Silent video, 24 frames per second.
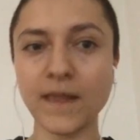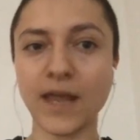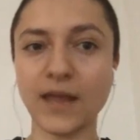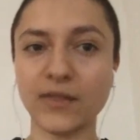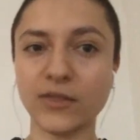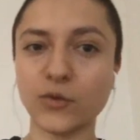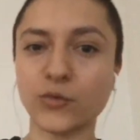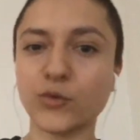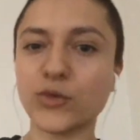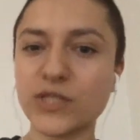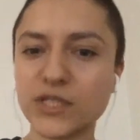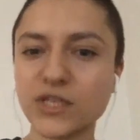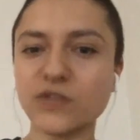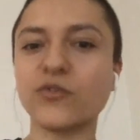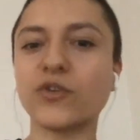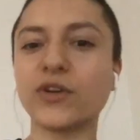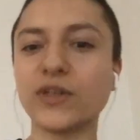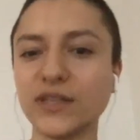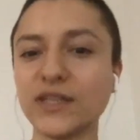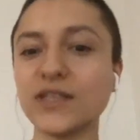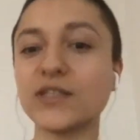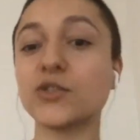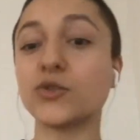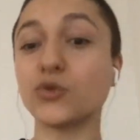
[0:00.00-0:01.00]
And the
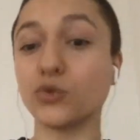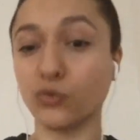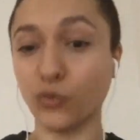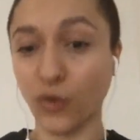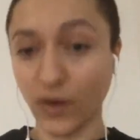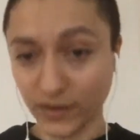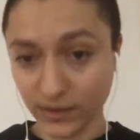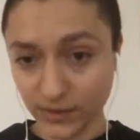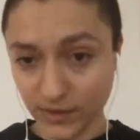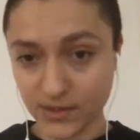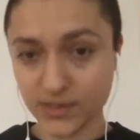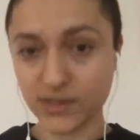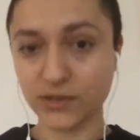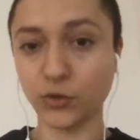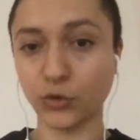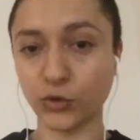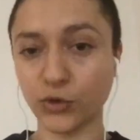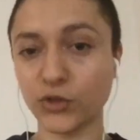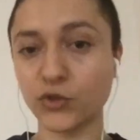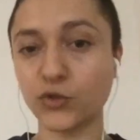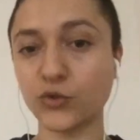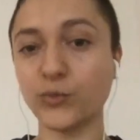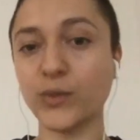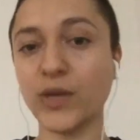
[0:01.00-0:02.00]
receiver needs to run this in
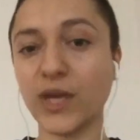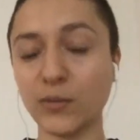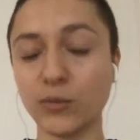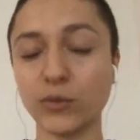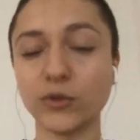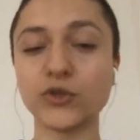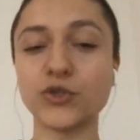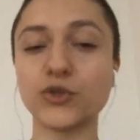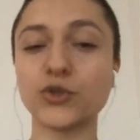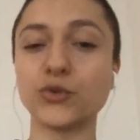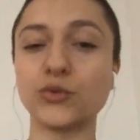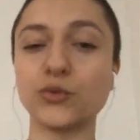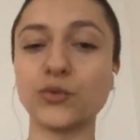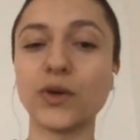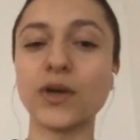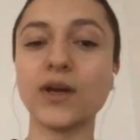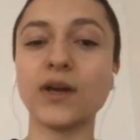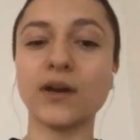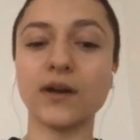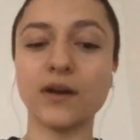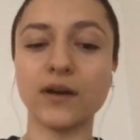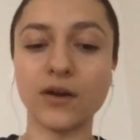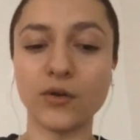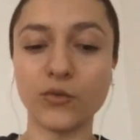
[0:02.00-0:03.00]
order to be able to
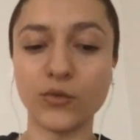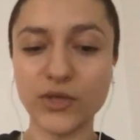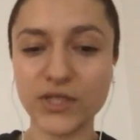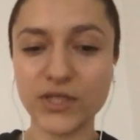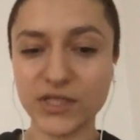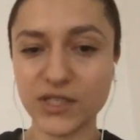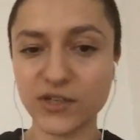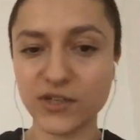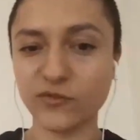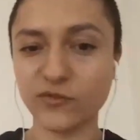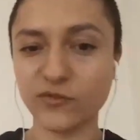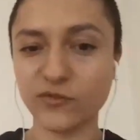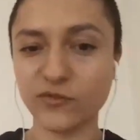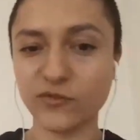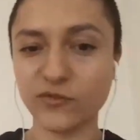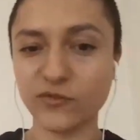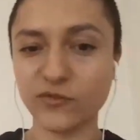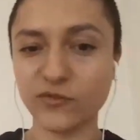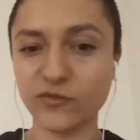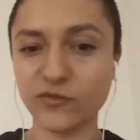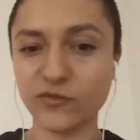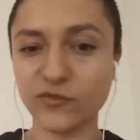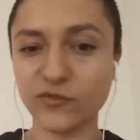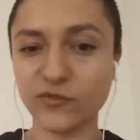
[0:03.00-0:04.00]
receive
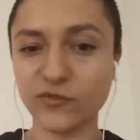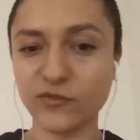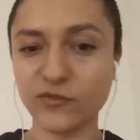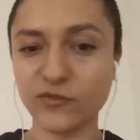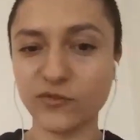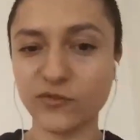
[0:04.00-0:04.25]
micropayments.